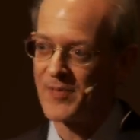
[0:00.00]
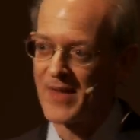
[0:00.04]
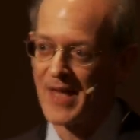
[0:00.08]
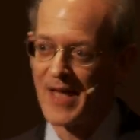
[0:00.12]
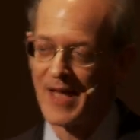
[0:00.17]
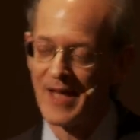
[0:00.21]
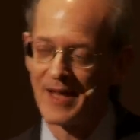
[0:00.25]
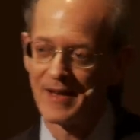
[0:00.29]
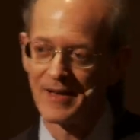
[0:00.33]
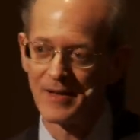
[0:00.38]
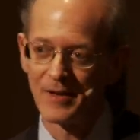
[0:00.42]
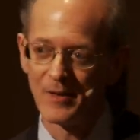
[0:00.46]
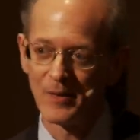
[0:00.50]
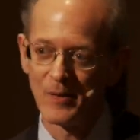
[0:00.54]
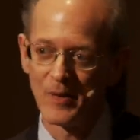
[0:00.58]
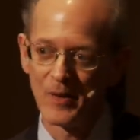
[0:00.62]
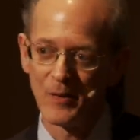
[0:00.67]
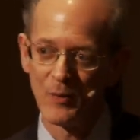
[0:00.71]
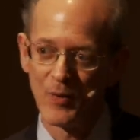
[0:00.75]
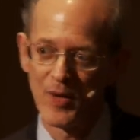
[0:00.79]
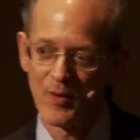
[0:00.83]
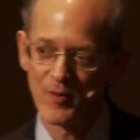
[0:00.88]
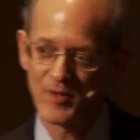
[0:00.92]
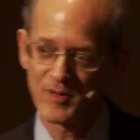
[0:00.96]
And
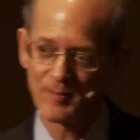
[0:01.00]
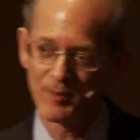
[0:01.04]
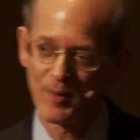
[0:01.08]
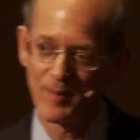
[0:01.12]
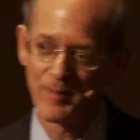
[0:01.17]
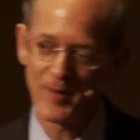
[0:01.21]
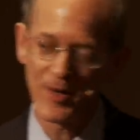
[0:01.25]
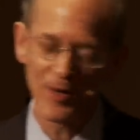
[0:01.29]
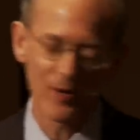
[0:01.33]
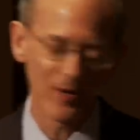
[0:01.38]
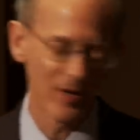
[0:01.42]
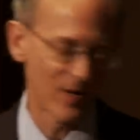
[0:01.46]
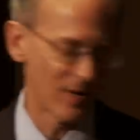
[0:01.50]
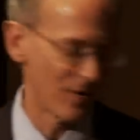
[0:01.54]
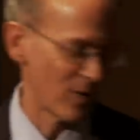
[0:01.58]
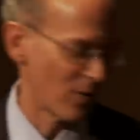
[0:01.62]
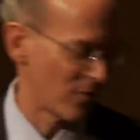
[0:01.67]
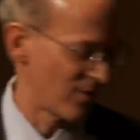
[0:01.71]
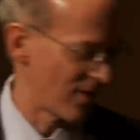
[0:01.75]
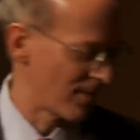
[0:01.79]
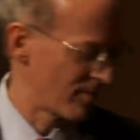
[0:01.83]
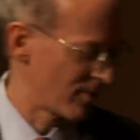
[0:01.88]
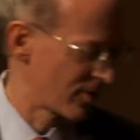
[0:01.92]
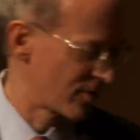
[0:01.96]
when it was premiered on
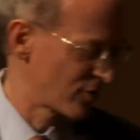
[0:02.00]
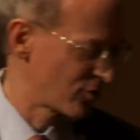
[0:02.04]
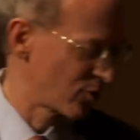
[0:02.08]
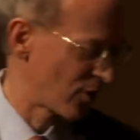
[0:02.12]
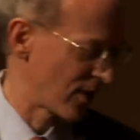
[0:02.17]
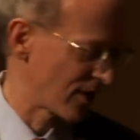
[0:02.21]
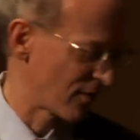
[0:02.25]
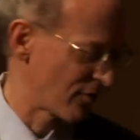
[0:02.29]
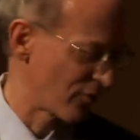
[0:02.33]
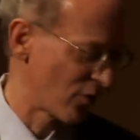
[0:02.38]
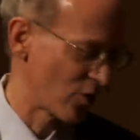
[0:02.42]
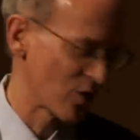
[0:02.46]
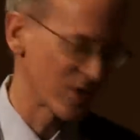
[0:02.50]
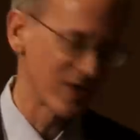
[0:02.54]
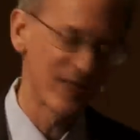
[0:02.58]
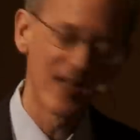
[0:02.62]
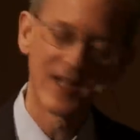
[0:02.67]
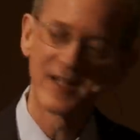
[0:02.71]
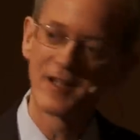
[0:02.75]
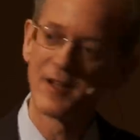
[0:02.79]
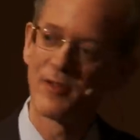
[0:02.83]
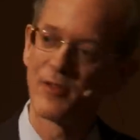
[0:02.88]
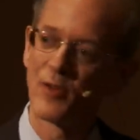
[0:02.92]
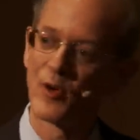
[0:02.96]
November the 21st,
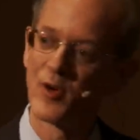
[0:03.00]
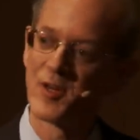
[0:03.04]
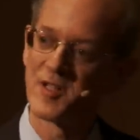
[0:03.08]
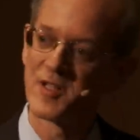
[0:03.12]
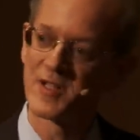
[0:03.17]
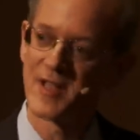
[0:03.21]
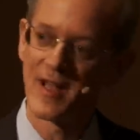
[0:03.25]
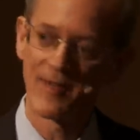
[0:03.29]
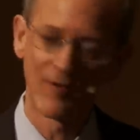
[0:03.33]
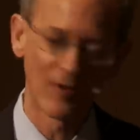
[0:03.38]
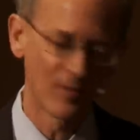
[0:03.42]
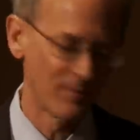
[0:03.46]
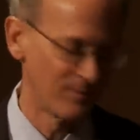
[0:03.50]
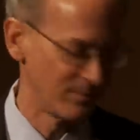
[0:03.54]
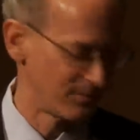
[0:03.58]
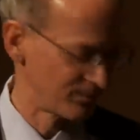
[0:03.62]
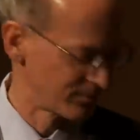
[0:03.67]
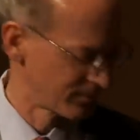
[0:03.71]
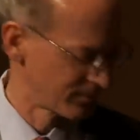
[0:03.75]
1937,